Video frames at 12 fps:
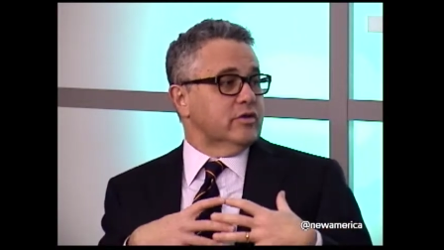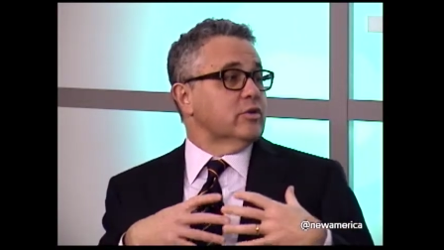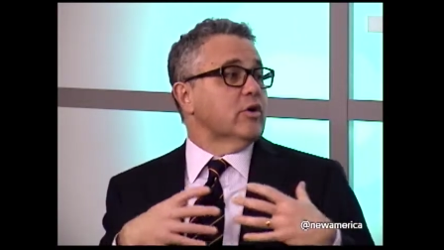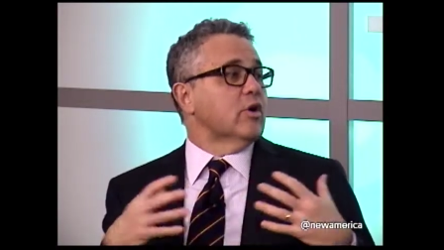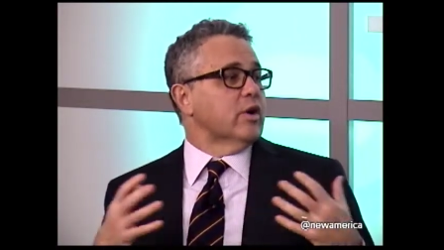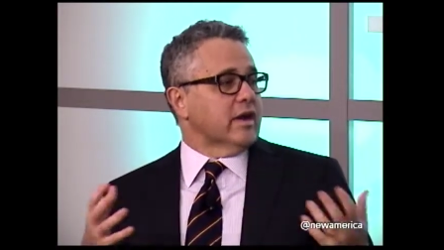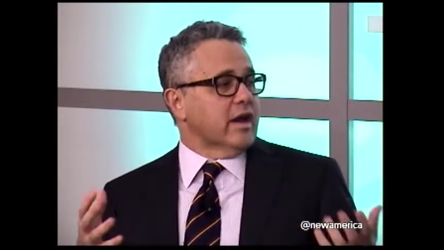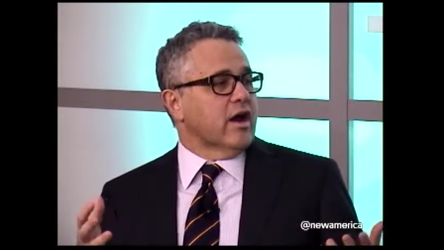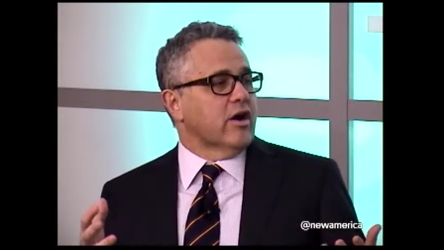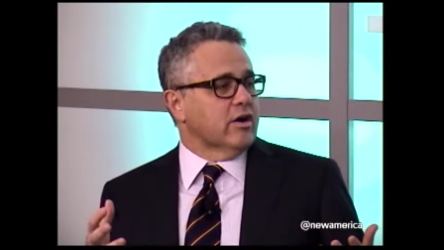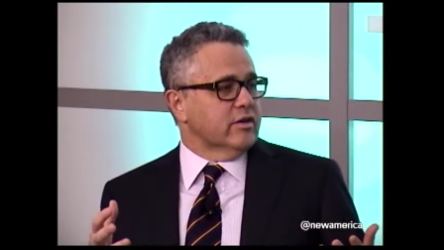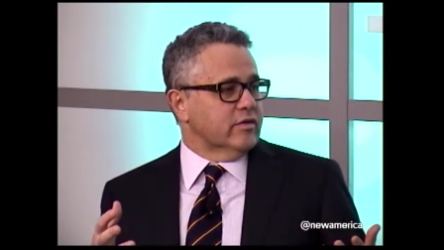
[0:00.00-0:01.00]
heroic
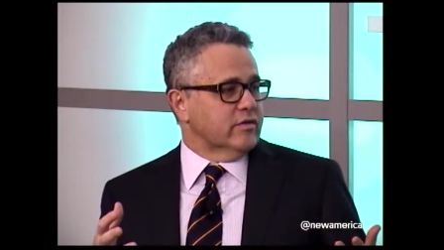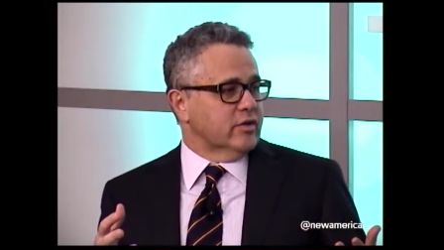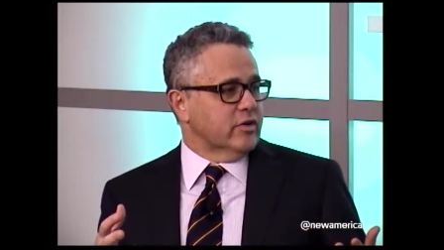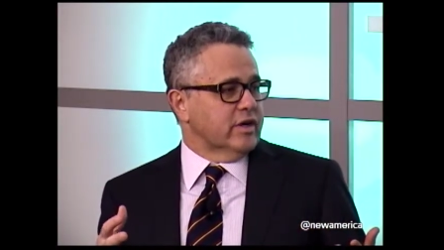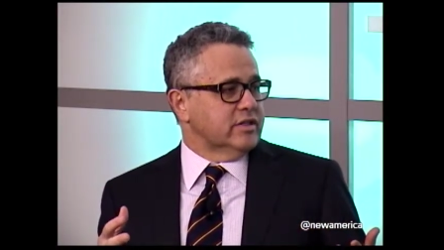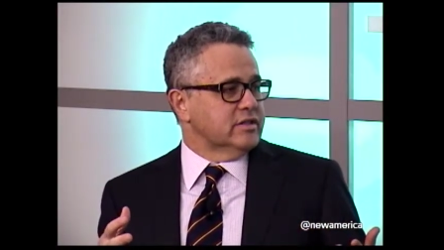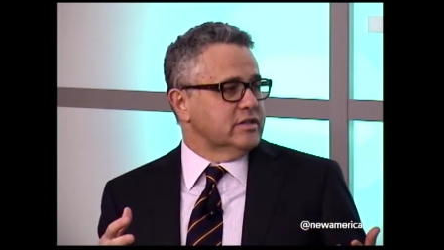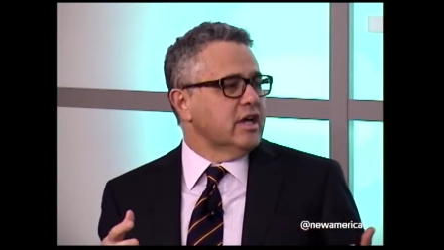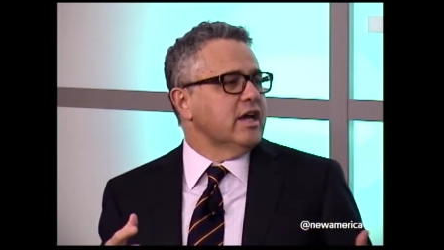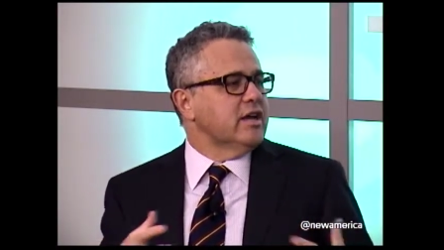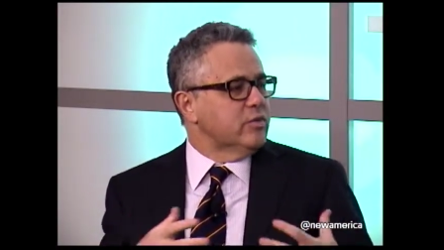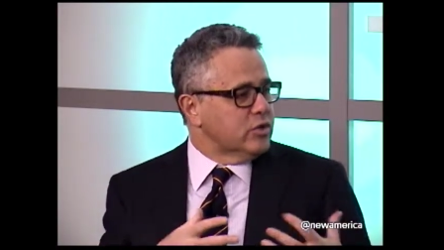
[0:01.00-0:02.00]
narrative of the Great Society,